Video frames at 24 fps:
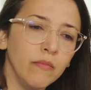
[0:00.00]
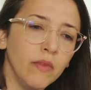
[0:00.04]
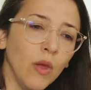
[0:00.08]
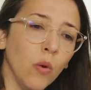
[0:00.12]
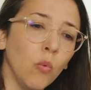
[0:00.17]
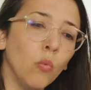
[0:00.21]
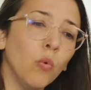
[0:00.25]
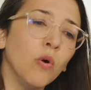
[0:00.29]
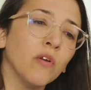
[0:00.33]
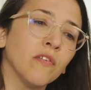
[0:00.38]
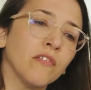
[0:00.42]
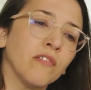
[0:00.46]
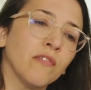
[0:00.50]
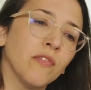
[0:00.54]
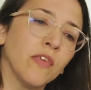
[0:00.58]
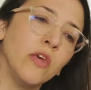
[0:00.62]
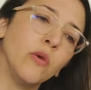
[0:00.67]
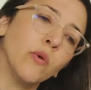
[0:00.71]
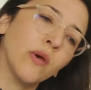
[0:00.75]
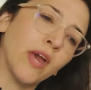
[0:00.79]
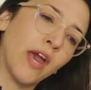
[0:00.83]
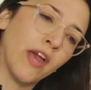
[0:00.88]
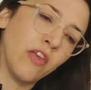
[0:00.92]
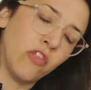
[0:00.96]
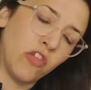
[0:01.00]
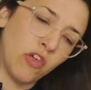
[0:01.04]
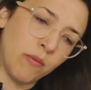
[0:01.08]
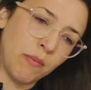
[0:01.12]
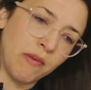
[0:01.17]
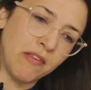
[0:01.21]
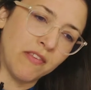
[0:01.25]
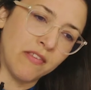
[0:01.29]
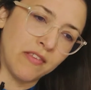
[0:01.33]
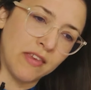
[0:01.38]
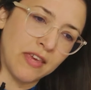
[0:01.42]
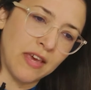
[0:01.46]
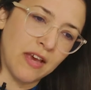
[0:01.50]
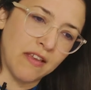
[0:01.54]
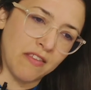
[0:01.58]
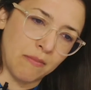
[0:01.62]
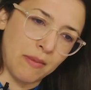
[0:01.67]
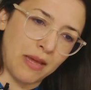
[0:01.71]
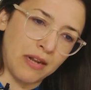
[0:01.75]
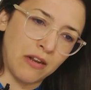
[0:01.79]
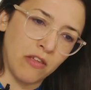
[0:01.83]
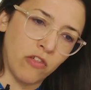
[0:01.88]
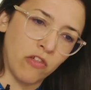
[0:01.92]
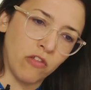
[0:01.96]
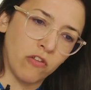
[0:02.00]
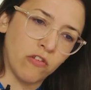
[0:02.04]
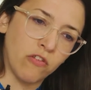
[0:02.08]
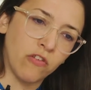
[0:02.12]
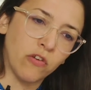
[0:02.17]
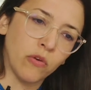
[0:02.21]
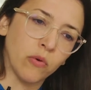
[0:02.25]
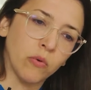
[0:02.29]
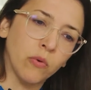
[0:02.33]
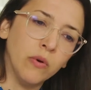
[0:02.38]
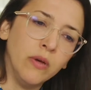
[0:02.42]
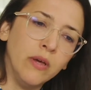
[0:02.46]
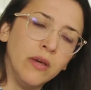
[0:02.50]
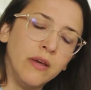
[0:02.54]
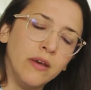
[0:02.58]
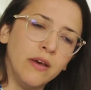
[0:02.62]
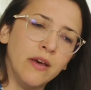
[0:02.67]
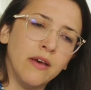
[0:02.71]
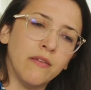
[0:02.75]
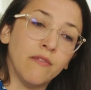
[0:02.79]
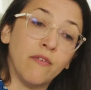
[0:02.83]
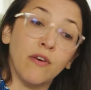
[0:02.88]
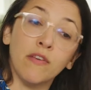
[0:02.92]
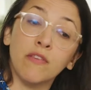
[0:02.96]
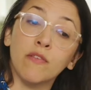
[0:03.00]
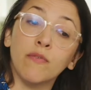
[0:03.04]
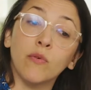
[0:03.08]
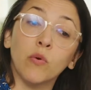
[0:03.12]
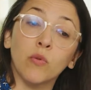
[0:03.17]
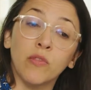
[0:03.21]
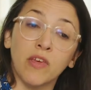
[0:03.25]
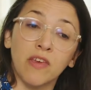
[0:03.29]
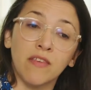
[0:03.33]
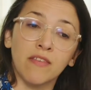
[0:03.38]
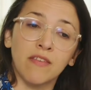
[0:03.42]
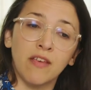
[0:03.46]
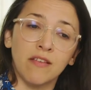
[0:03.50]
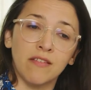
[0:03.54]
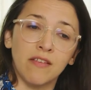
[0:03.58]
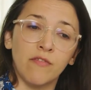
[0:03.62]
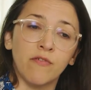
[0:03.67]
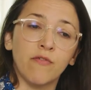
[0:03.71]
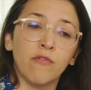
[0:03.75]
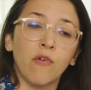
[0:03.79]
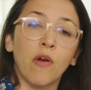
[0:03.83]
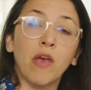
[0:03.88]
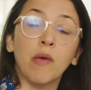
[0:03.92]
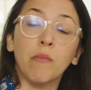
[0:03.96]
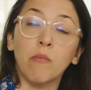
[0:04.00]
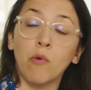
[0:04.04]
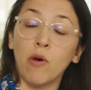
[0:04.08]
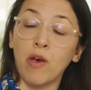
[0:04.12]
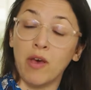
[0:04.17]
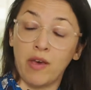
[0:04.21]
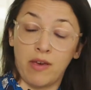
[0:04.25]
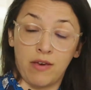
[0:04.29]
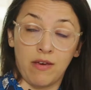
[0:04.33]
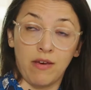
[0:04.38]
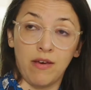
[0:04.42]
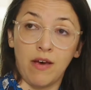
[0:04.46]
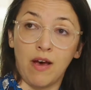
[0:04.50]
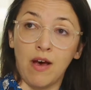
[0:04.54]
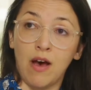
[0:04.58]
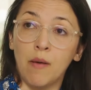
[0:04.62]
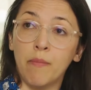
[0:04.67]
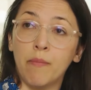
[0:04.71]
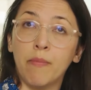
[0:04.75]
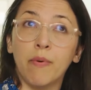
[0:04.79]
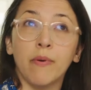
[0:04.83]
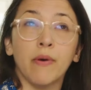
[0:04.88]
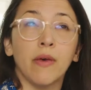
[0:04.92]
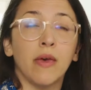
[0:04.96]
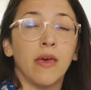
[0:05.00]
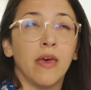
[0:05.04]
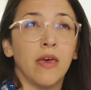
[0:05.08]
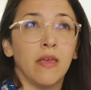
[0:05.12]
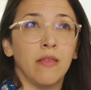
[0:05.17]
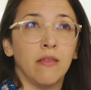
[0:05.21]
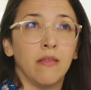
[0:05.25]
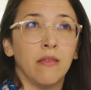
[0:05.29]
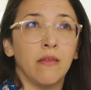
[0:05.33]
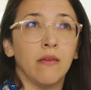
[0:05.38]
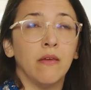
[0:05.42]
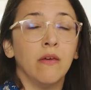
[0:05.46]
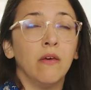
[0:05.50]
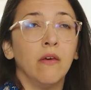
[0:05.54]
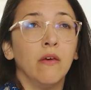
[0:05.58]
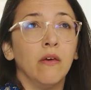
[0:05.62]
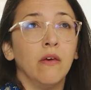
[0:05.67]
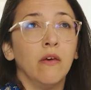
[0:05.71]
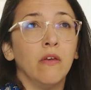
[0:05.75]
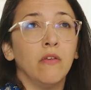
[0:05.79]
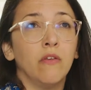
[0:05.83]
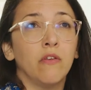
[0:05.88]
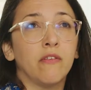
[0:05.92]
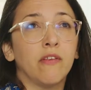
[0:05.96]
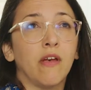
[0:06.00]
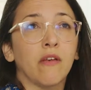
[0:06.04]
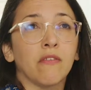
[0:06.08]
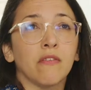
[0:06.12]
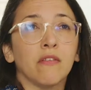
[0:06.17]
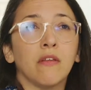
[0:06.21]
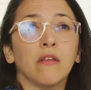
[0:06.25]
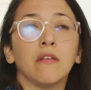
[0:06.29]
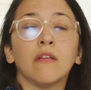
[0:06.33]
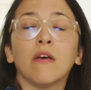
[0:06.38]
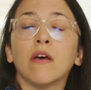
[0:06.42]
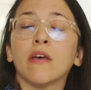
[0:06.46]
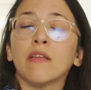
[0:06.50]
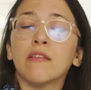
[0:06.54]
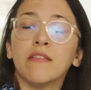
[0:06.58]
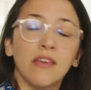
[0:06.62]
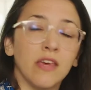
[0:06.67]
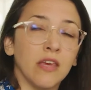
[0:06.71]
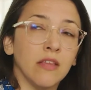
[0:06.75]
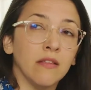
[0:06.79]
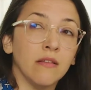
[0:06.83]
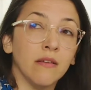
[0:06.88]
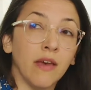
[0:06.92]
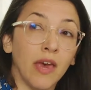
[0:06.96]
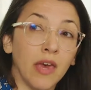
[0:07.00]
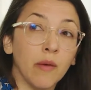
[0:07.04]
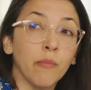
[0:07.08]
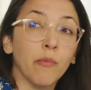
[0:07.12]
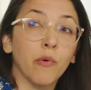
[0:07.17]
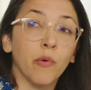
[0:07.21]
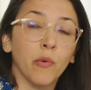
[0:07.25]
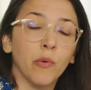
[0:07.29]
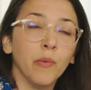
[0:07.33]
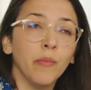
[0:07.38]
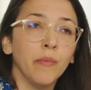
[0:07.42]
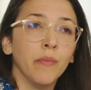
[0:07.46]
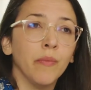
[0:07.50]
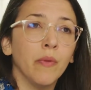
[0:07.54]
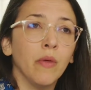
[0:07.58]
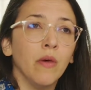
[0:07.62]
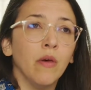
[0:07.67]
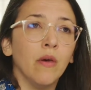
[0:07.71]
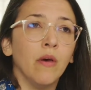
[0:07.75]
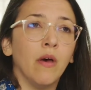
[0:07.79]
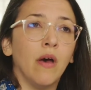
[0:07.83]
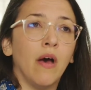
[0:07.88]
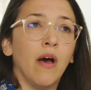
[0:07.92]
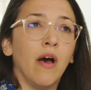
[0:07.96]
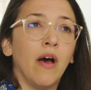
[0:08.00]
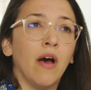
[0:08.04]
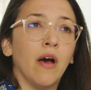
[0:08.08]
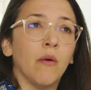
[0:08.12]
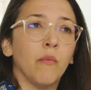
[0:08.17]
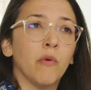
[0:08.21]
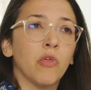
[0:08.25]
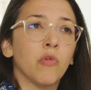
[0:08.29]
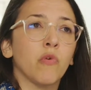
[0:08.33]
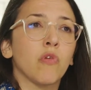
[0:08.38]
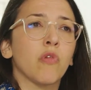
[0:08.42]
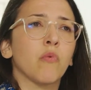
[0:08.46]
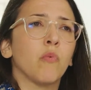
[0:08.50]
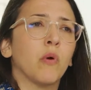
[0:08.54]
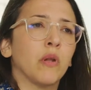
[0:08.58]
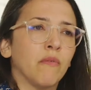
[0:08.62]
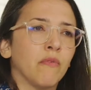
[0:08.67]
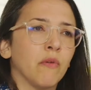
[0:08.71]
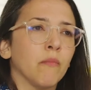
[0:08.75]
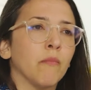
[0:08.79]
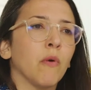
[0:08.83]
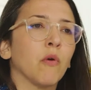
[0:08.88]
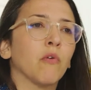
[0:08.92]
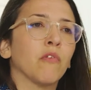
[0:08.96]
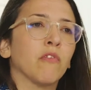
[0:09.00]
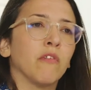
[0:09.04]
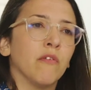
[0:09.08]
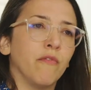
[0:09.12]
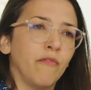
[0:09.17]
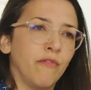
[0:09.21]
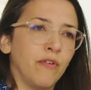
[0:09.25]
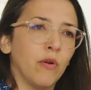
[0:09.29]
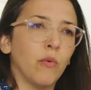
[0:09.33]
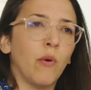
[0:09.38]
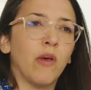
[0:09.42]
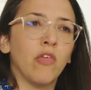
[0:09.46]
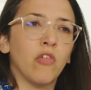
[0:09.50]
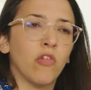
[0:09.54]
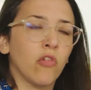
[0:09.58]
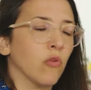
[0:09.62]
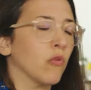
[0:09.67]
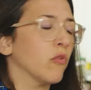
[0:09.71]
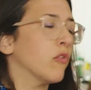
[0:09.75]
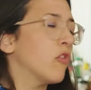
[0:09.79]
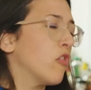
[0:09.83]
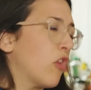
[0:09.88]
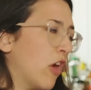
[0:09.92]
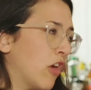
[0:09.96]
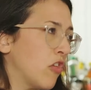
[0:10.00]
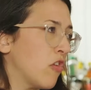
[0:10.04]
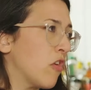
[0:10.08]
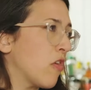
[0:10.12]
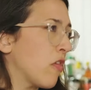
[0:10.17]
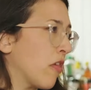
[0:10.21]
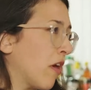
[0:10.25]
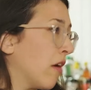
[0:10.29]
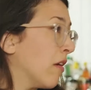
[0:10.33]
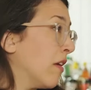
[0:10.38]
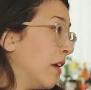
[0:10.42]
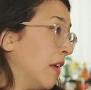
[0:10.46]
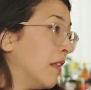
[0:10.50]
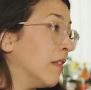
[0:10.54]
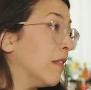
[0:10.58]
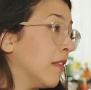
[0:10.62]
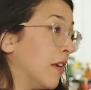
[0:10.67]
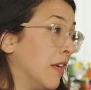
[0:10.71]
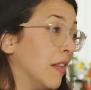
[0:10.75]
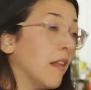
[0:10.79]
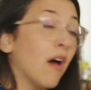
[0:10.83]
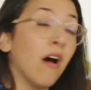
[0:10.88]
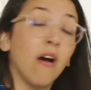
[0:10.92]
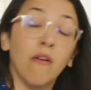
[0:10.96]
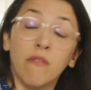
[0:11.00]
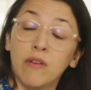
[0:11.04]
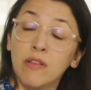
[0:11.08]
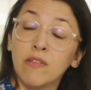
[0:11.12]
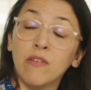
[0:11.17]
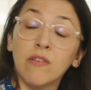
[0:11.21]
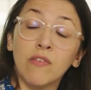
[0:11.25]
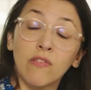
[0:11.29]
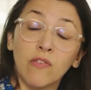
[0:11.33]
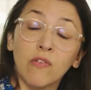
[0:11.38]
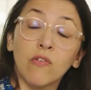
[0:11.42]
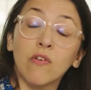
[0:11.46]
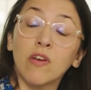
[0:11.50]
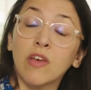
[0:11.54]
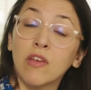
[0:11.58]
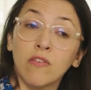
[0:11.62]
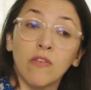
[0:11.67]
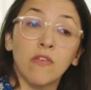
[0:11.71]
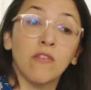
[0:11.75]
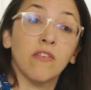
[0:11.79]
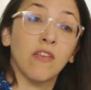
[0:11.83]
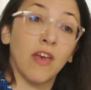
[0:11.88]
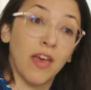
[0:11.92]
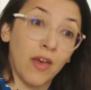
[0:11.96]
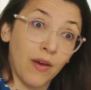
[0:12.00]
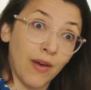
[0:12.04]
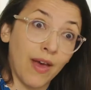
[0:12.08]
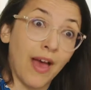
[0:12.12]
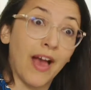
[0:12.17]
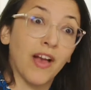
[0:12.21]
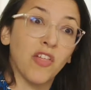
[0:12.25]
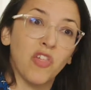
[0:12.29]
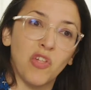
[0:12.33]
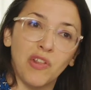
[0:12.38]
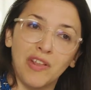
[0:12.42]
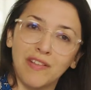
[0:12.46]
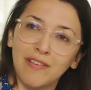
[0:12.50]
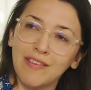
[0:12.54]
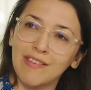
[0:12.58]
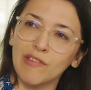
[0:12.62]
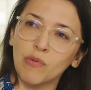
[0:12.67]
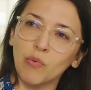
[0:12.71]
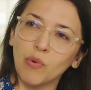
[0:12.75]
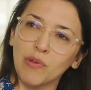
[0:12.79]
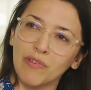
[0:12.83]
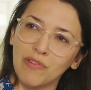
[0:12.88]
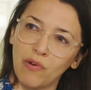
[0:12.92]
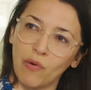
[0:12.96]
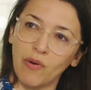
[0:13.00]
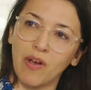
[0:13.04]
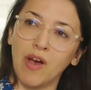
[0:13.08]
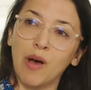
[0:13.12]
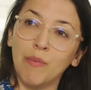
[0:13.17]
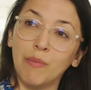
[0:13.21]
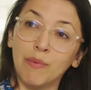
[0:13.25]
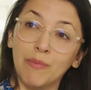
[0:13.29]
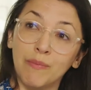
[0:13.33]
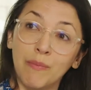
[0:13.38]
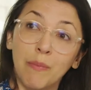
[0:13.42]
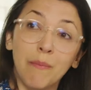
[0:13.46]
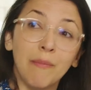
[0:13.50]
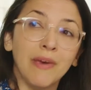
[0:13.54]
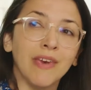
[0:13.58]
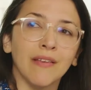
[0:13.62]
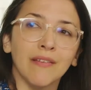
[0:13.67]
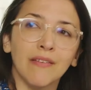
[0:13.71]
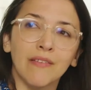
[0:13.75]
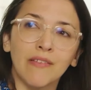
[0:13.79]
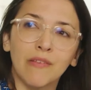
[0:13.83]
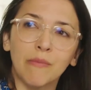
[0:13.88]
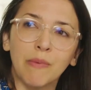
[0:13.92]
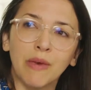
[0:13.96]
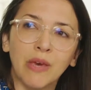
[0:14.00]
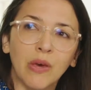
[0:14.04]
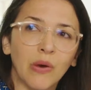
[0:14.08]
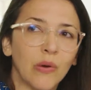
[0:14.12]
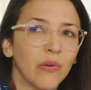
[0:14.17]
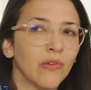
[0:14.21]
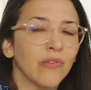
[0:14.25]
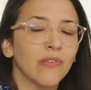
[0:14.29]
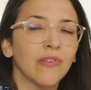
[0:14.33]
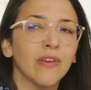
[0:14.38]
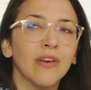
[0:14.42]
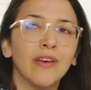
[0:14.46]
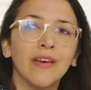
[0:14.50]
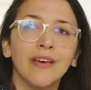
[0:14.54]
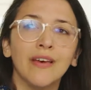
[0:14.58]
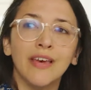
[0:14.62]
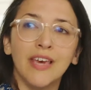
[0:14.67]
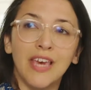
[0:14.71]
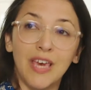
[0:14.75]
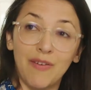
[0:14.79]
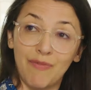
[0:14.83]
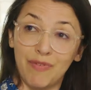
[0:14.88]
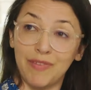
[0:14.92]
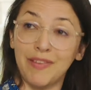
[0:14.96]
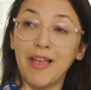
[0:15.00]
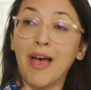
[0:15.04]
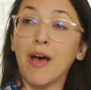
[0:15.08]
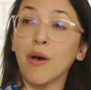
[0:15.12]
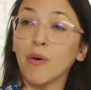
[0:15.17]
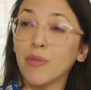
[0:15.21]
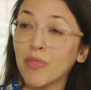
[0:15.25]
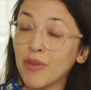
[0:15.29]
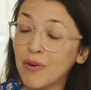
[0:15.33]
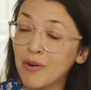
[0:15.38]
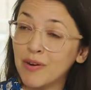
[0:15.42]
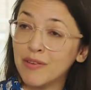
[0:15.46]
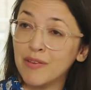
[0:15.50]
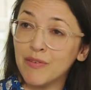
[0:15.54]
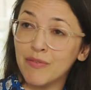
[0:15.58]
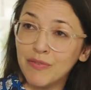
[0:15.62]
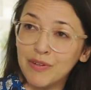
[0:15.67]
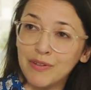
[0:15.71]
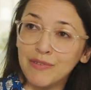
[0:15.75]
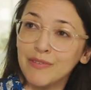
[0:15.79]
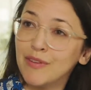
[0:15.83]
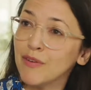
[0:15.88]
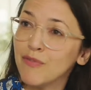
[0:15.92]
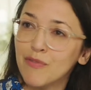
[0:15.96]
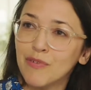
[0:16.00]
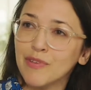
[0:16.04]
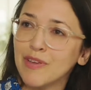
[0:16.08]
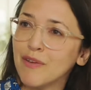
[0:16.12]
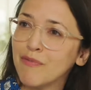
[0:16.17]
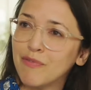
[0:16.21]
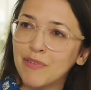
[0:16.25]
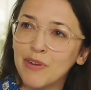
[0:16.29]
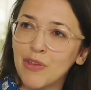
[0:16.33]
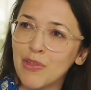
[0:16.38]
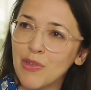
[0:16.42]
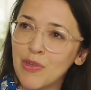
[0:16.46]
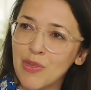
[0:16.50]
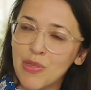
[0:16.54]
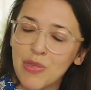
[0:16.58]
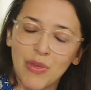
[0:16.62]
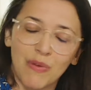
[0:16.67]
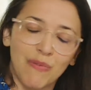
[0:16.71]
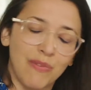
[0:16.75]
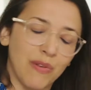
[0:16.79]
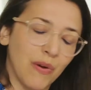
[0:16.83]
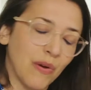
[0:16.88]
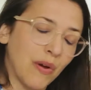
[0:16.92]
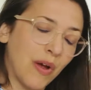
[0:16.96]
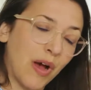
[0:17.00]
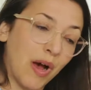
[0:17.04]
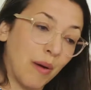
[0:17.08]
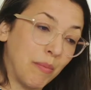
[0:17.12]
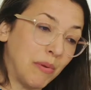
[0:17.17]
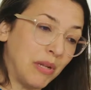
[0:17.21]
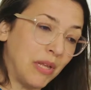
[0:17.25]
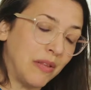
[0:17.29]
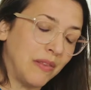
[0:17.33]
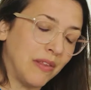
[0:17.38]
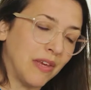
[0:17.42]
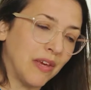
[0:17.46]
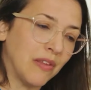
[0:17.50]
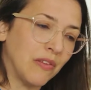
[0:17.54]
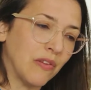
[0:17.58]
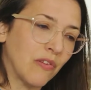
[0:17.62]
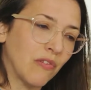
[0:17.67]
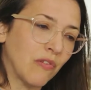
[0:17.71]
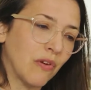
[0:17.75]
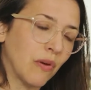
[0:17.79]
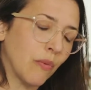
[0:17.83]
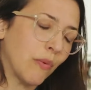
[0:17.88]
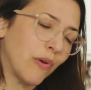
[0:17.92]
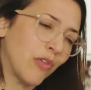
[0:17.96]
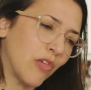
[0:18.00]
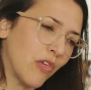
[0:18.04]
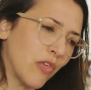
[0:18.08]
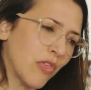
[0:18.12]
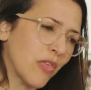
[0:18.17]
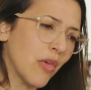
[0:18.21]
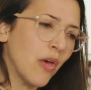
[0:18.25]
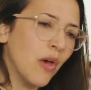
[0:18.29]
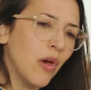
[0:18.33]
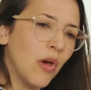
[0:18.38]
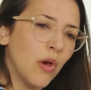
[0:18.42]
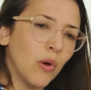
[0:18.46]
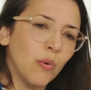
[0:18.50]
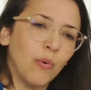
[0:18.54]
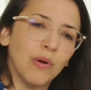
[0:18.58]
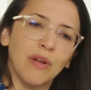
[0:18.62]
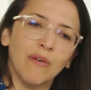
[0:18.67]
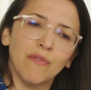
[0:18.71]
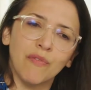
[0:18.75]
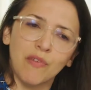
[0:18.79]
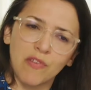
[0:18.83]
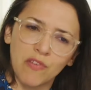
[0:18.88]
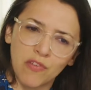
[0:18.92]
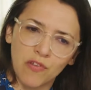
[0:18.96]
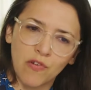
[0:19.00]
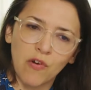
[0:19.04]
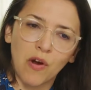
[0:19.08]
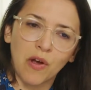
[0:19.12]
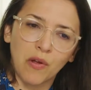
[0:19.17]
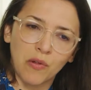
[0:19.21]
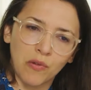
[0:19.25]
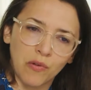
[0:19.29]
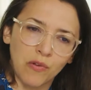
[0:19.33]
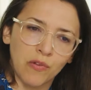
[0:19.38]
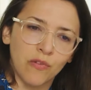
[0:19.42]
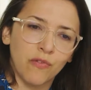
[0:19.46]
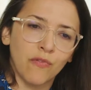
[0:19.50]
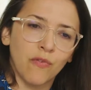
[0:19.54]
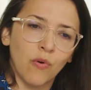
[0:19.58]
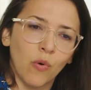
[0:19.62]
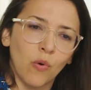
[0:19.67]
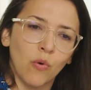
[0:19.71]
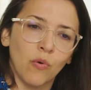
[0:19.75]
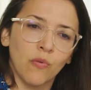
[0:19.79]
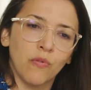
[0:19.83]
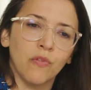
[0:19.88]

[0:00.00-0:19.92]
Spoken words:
What the UK GBC has managed to do, first of all, they set a framework up in 2019, April, which was one of the most influential changes in our industry, to say, actually, this is what zero carbon means, because even now there are different definitions of zero carbon in the industry, which is one of the struggles for